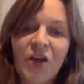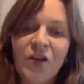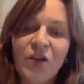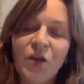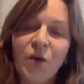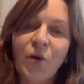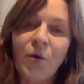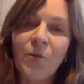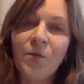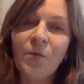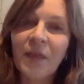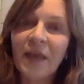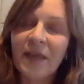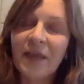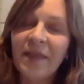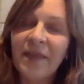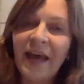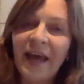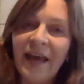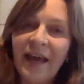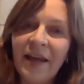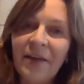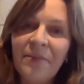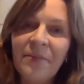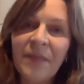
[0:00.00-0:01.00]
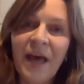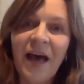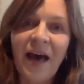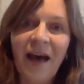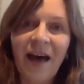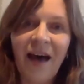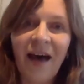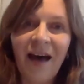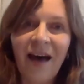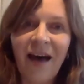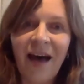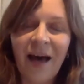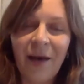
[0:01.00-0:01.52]
So then
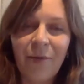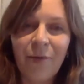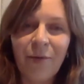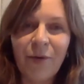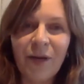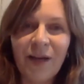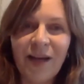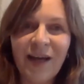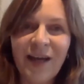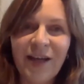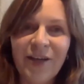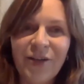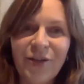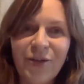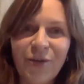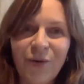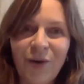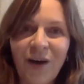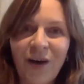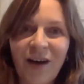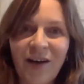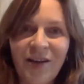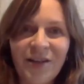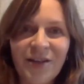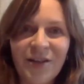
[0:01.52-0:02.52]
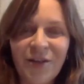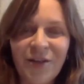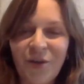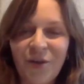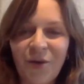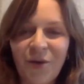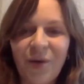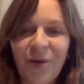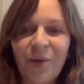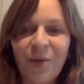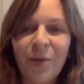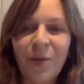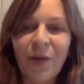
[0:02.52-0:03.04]
uh, I would like to ask
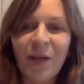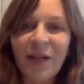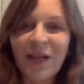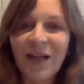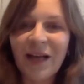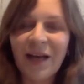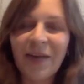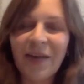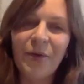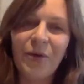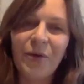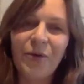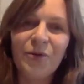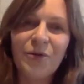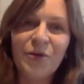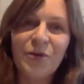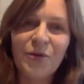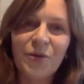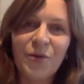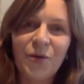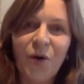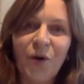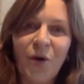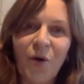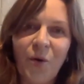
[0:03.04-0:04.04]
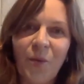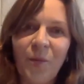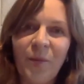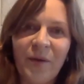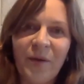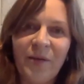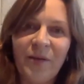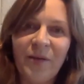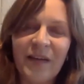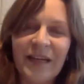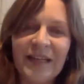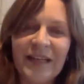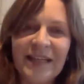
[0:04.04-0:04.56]
you and welcome you to
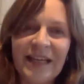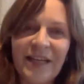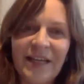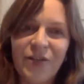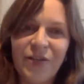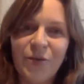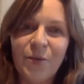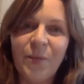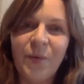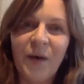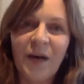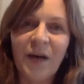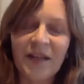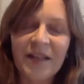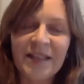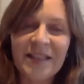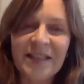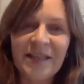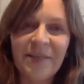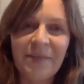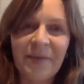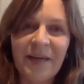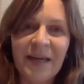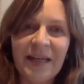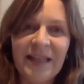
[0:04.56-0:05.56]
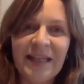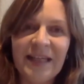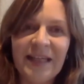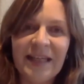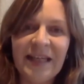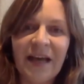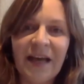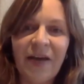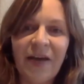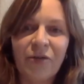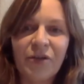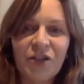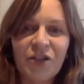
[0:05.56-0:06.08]
cooperate and to participate in
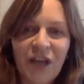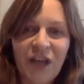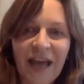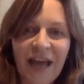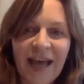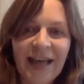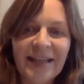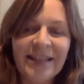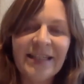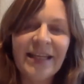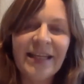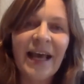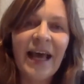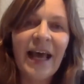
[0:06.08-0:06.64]
our chat